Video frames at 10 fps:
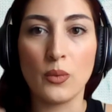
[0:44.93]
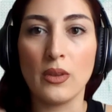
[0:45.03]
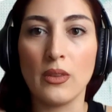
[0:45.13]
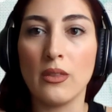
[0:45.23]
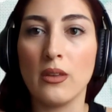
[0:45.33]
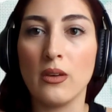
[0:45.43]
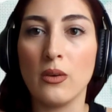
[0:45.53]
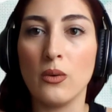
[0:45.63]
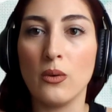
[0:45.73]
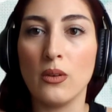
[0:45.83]
with
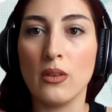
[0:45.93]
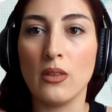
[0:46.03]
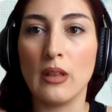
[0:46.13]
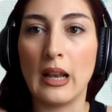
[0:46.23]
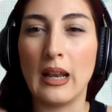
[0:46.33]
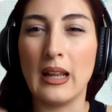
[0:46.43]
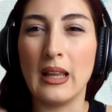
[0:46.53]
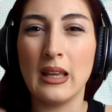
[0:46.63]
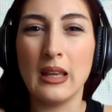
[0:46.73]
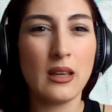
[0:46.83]
you the
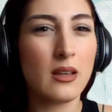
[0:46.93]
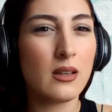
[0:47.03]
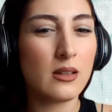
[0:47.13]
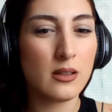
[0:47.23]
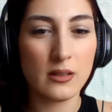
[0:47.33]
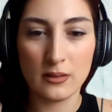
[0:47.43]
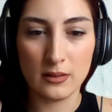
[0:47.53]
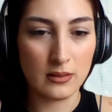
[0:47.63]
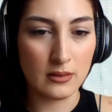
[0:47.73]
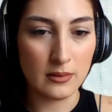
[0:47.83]
link
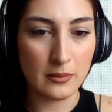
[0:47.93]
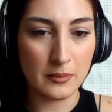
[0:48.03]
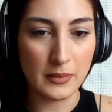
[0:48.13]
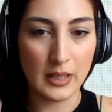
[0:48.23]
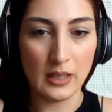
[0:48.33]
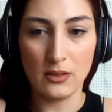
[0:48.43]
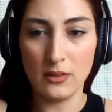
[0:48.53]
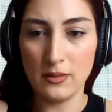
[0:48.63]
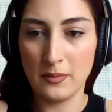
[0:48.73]
here.